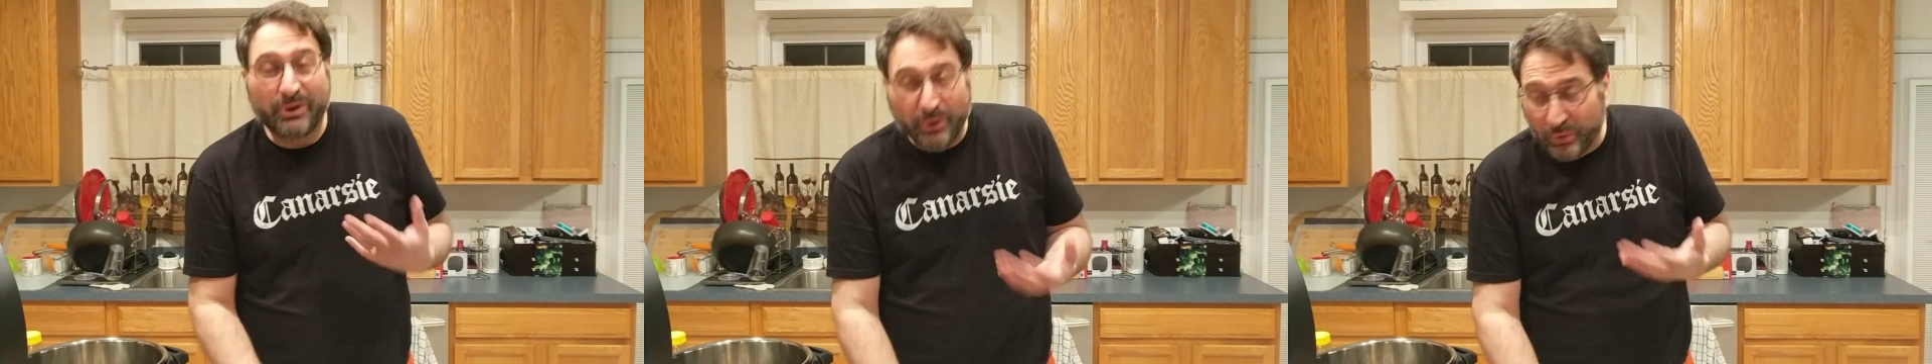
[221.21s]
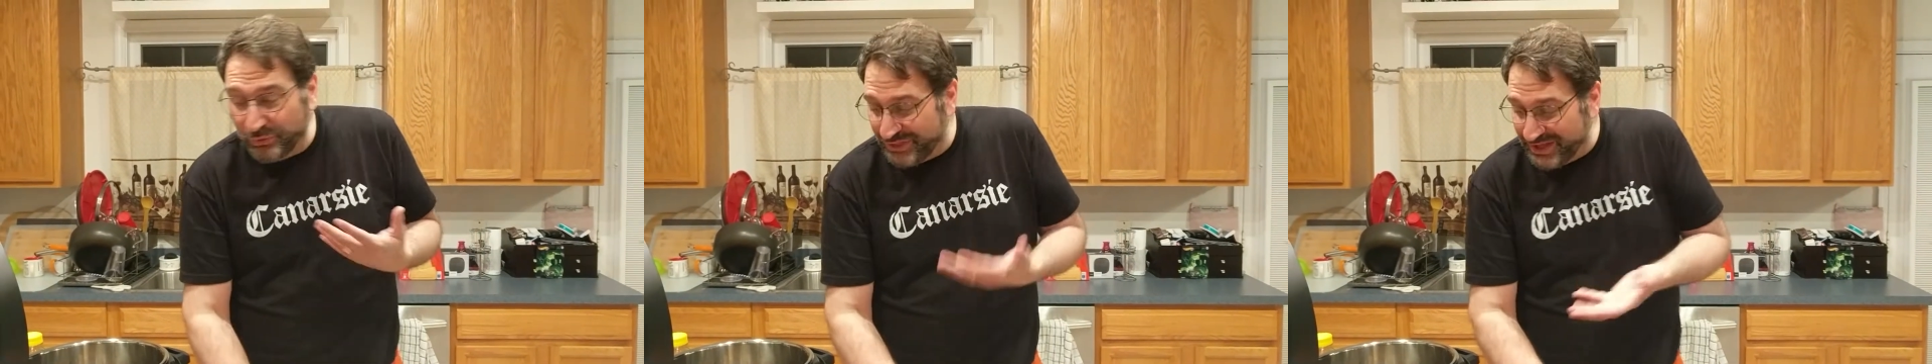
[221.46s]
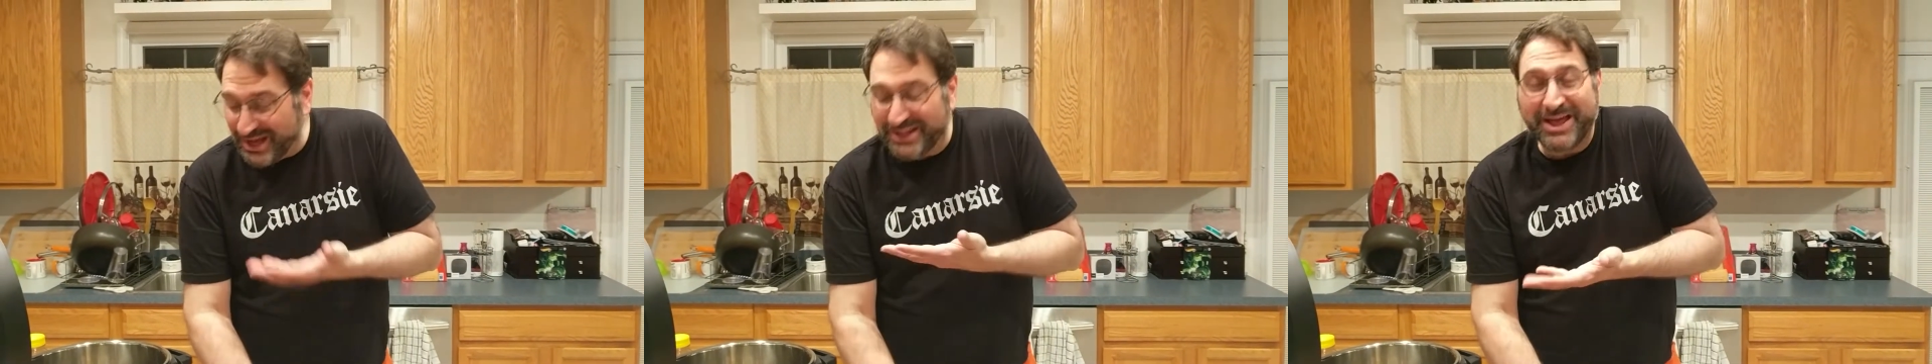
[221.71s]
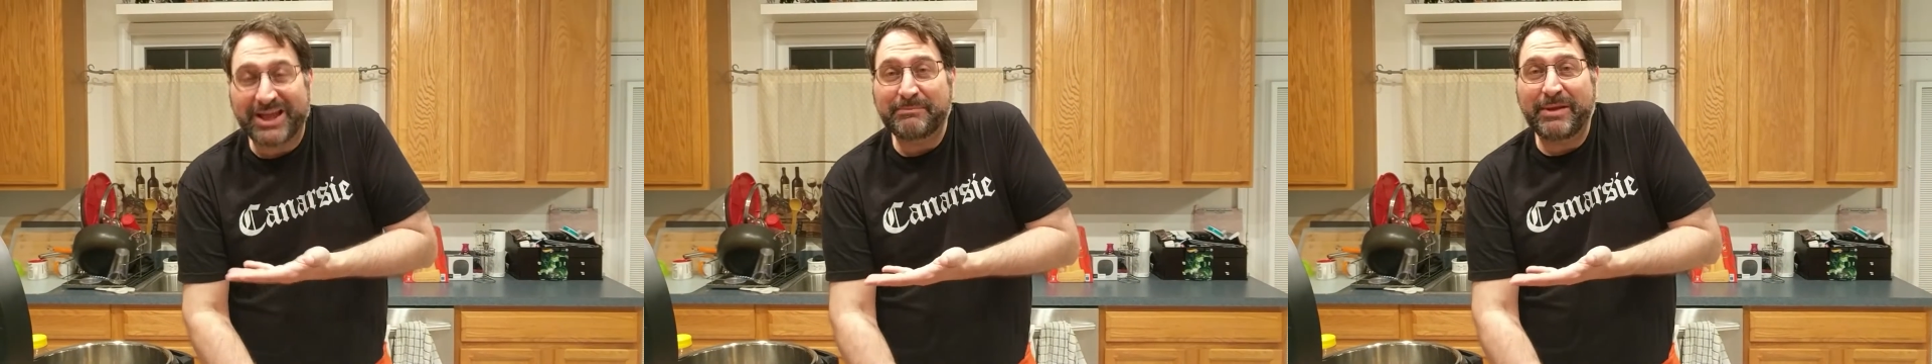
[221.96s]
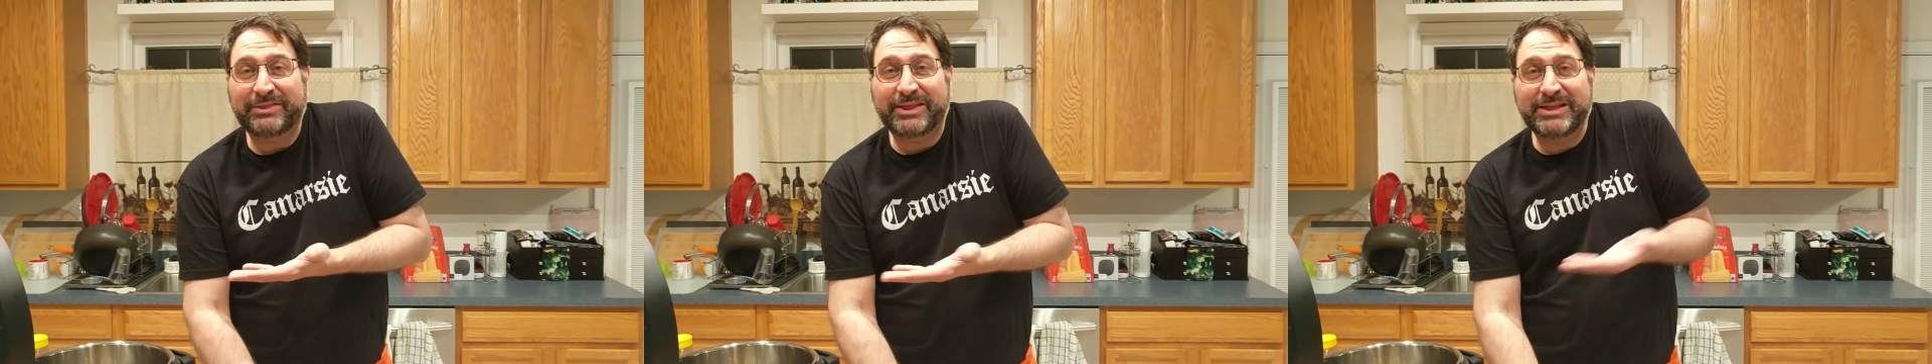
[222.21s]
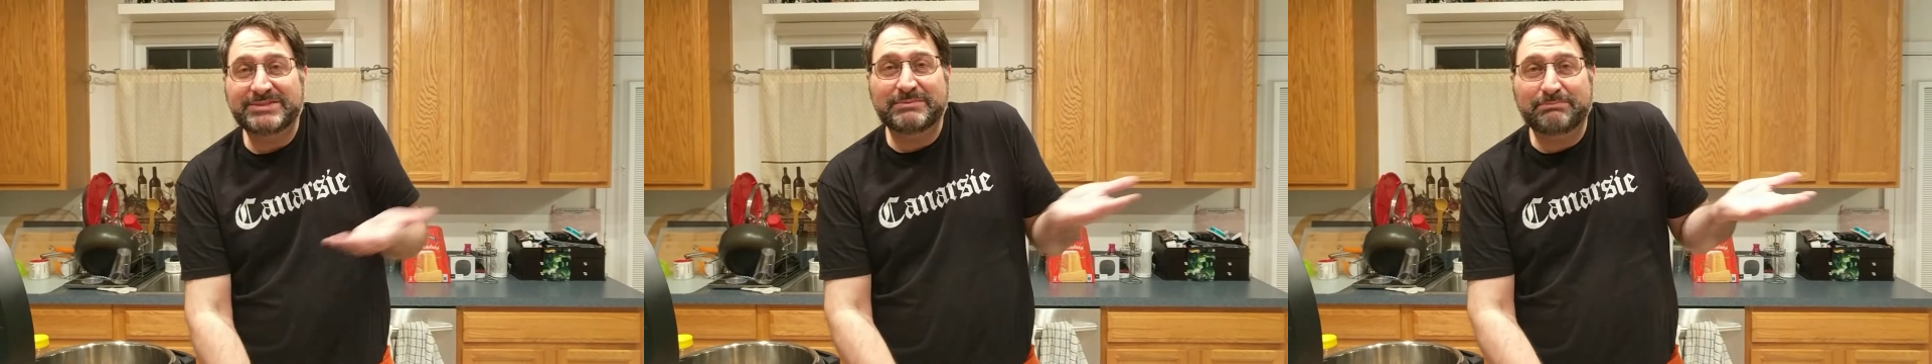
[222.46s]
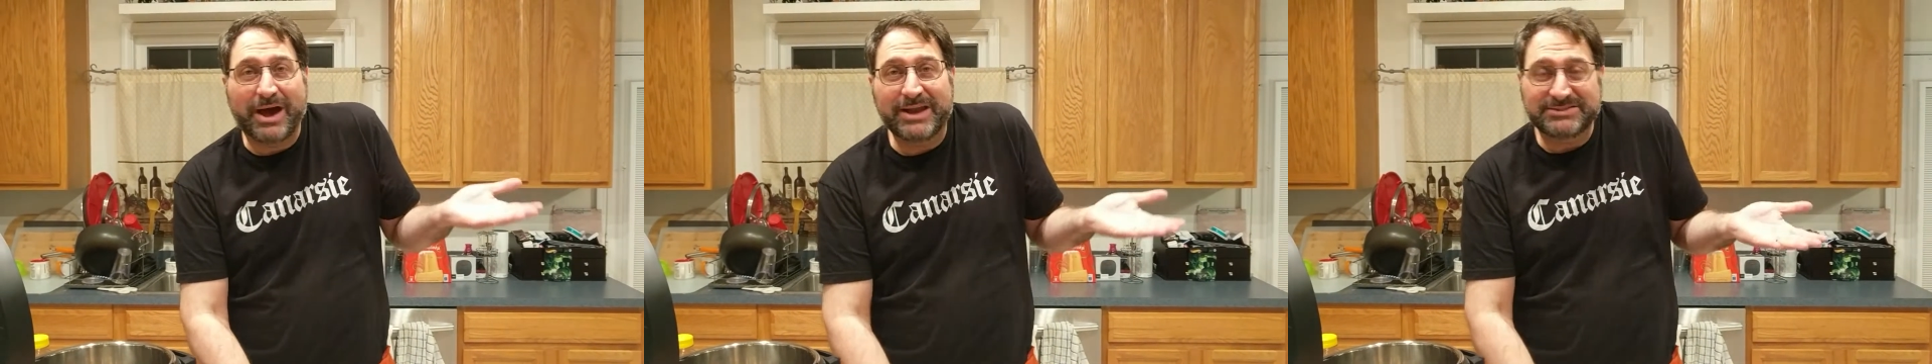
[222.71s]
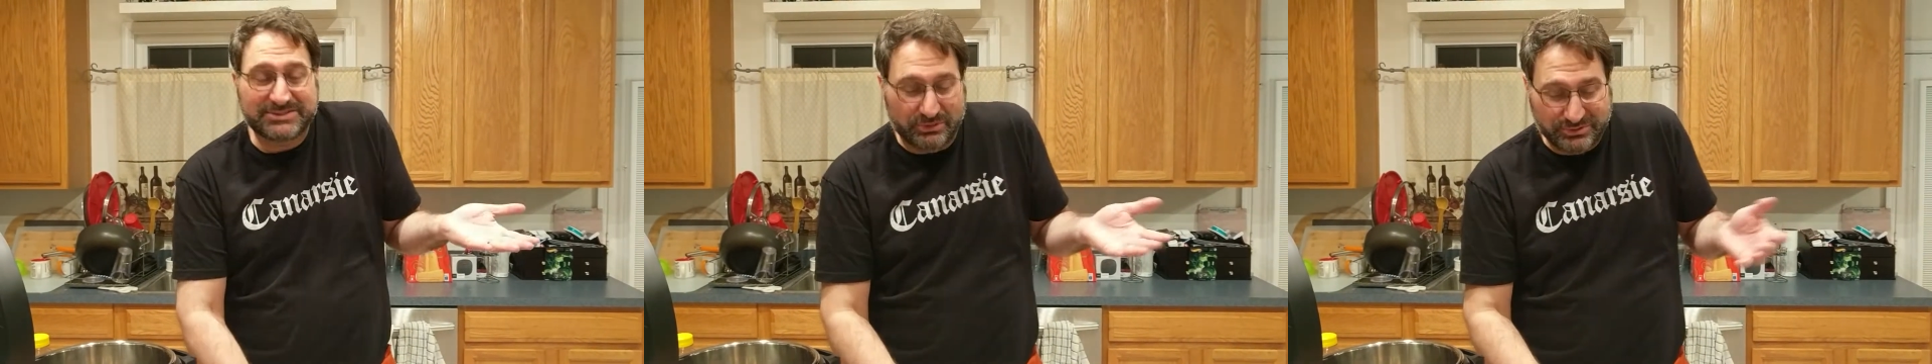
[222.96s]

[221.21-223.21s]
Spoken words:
The whole thing I like about the Instant Pot is it